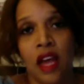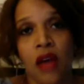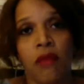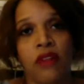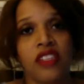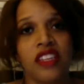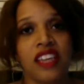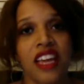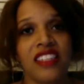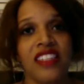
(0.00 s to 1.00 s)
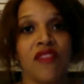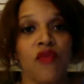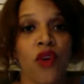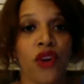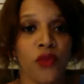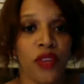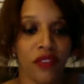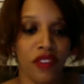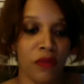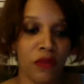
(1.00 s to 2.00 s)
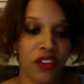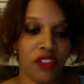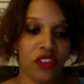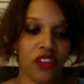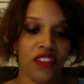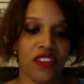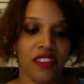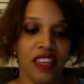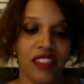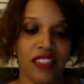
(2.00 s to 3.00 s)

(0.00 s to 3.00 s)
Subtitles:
Most of the clients that I've worked with have experienced all of these things.